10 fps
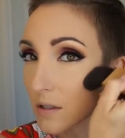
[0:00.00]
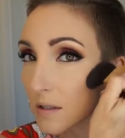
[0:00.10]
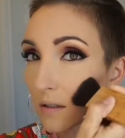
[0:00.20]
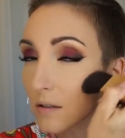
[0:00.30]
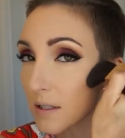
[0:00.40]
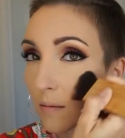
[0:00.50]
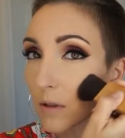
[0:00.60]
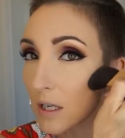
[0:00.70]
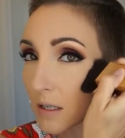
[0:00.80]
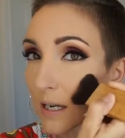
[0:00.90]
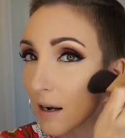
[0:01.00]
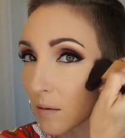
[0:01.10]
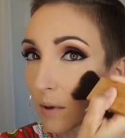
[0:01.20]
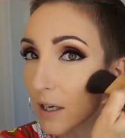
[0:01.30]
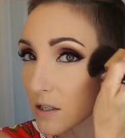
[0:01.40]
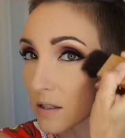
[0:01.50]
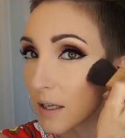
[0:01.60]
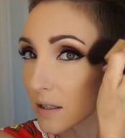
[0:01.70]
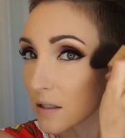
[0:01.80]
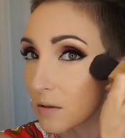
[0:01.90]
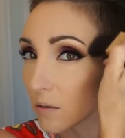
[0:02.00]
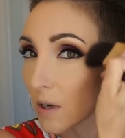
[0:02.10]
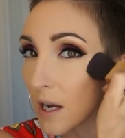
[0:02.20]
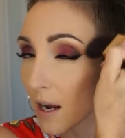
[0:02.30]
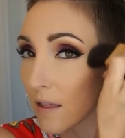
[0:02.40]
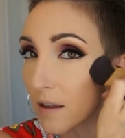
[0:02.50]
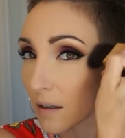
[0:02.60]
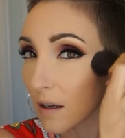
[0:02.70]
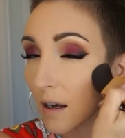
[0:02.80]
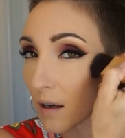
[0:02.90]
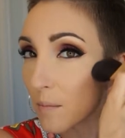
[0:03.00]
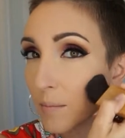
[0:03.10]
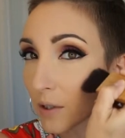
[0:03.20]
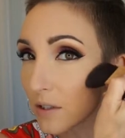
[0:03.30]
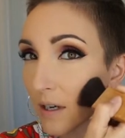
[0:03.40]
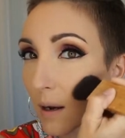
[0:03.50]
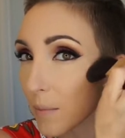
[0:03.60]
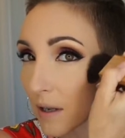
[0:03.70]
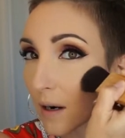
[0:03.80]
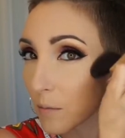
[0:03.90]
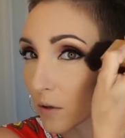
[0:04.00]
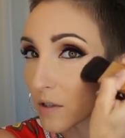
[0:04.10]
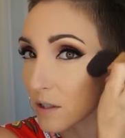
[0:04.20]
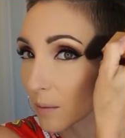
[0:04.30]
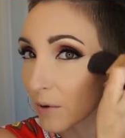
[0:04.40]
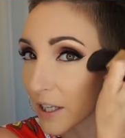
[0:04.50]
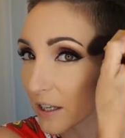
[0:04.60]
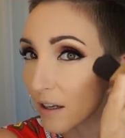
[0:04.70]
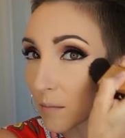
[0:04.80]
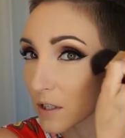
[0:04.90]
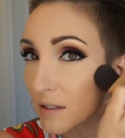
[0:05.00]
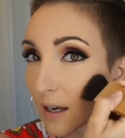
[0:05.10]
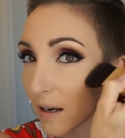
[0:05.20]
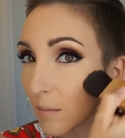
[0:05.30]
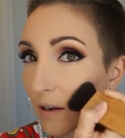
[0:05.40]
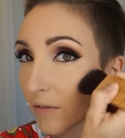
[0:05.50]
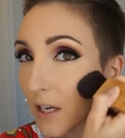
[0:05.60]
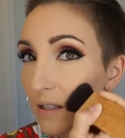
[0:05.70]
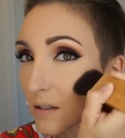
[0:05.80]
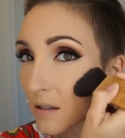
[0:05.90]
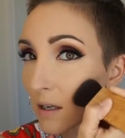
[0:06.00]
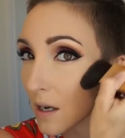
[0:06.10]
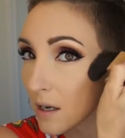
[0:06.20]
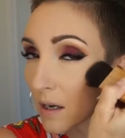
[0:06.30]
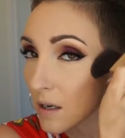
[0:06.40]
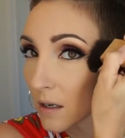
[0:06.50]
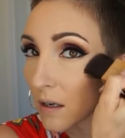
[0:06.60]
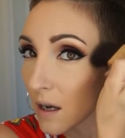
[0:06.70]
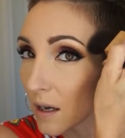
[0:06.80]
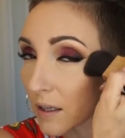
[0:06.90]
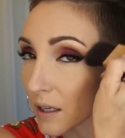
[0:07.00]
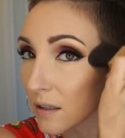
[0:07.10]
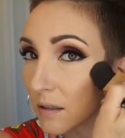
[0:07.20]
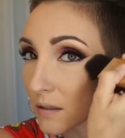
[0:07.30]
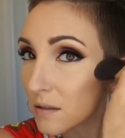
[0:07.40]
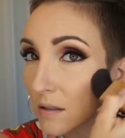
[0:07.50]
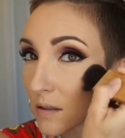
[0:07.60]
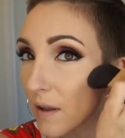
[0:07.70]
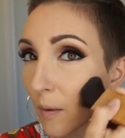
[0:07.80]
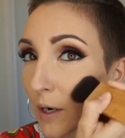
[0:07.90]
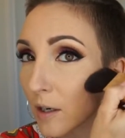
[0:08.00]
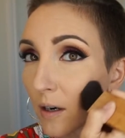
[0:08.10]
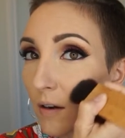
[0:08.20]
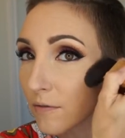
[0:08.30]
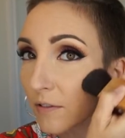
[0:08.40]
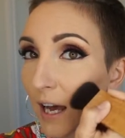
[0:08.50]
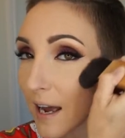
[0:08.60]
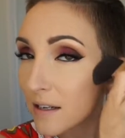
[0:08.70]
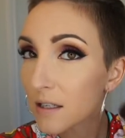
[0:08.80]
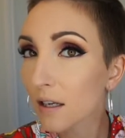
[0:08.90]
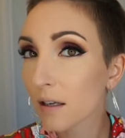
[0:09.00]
Still same thing down, but I just like to build it up, and I'm going to start bringing it up to the side of my face again, so that way you're not flat.